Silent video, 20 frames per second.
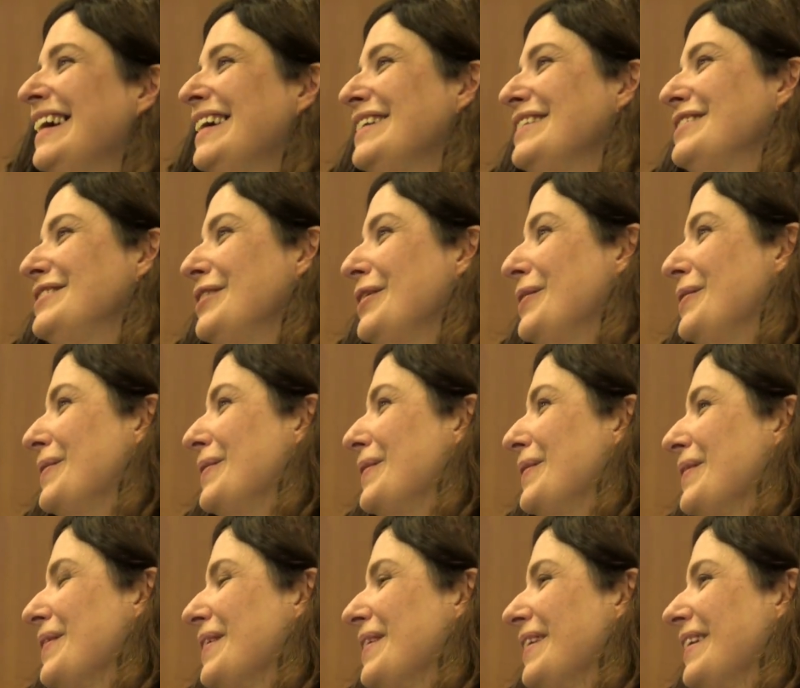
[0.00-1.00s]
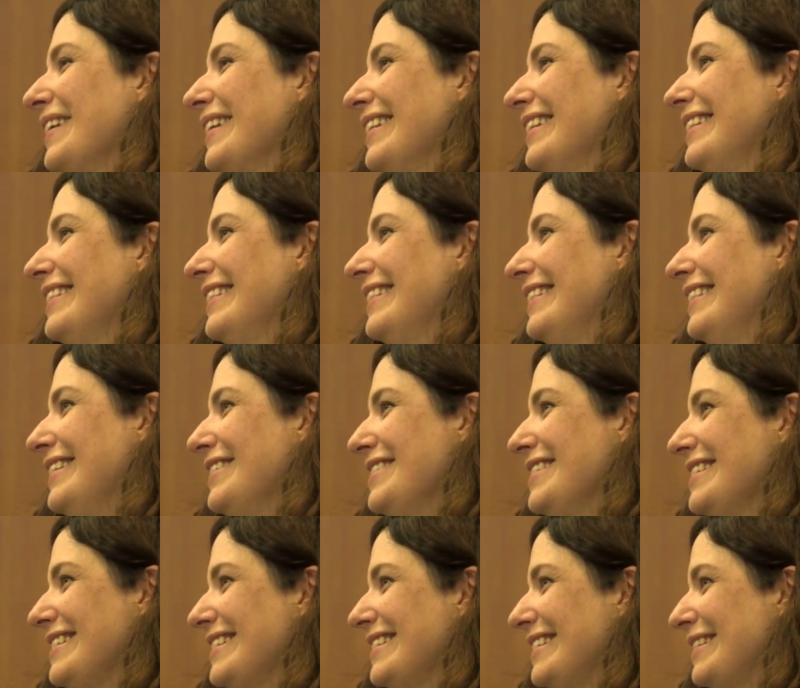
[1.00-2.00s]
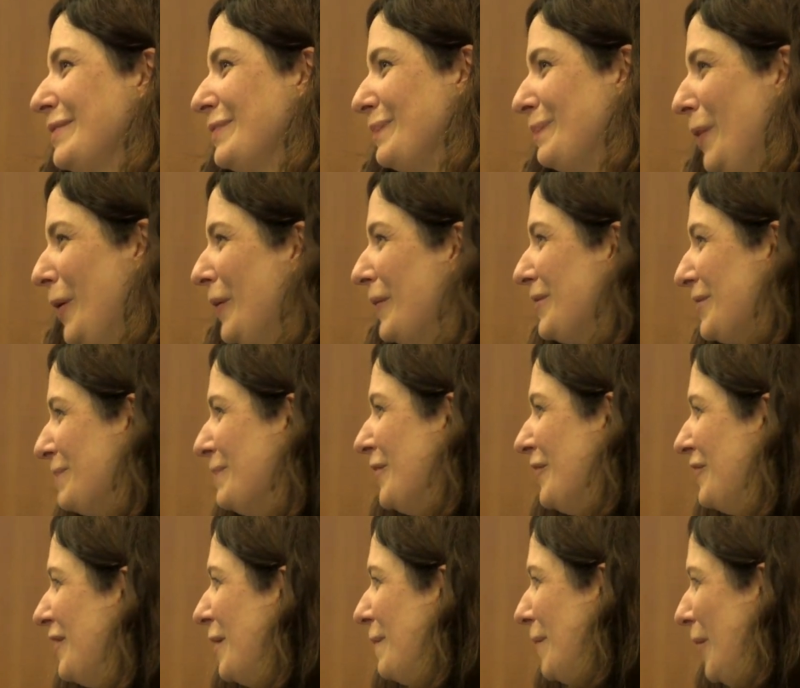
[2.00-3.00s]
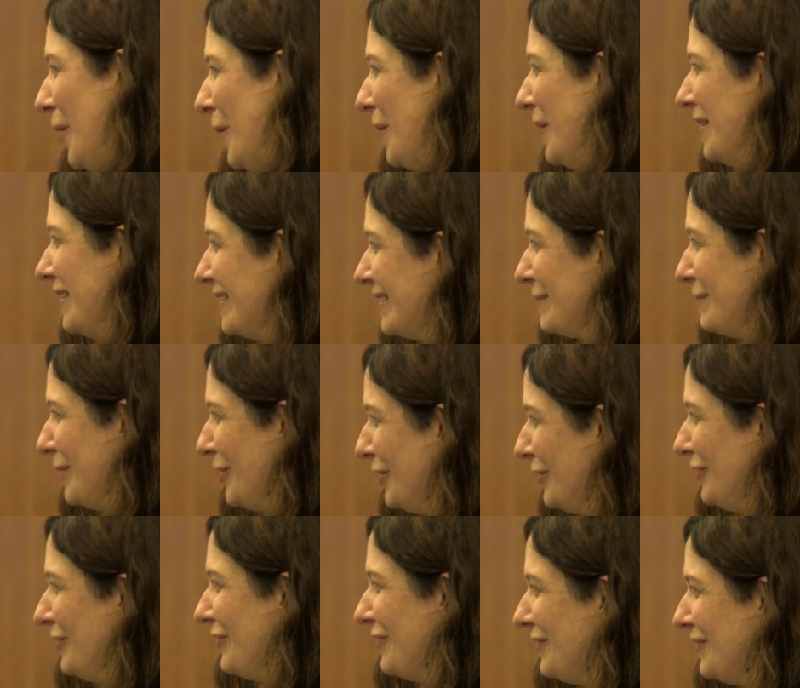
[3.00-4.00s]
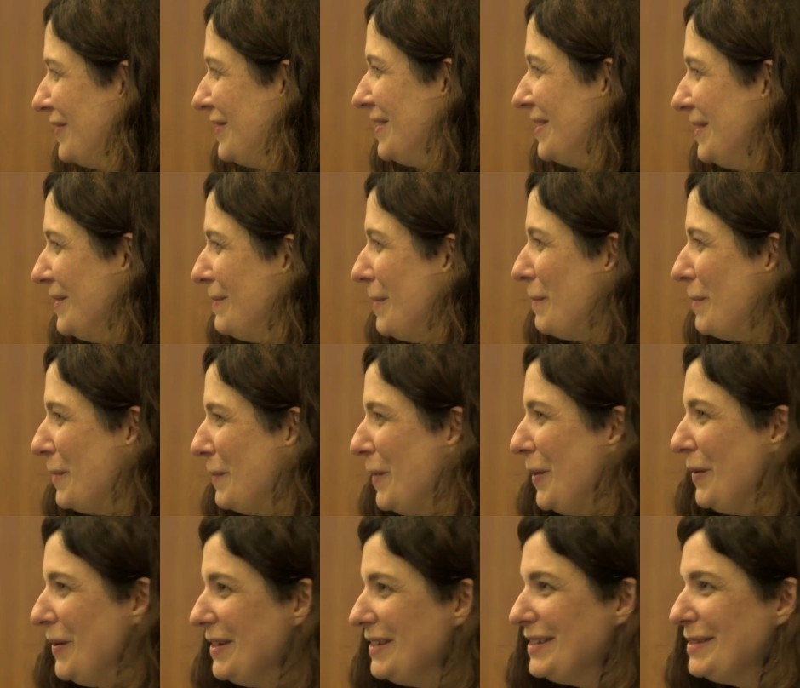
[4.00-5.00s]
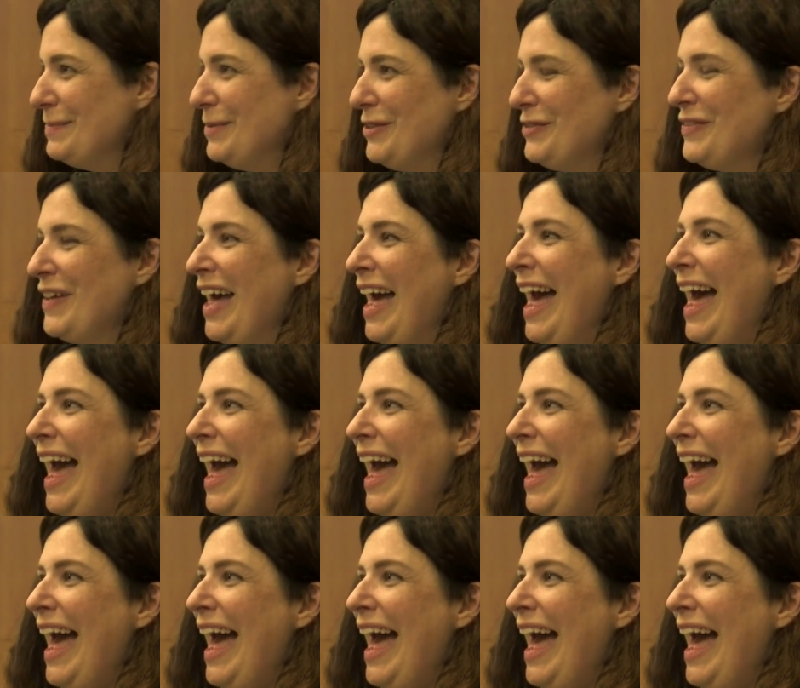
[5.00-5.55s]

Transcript: So there's this Smurf named Poet Smurf. Do you remember Poet Smurf?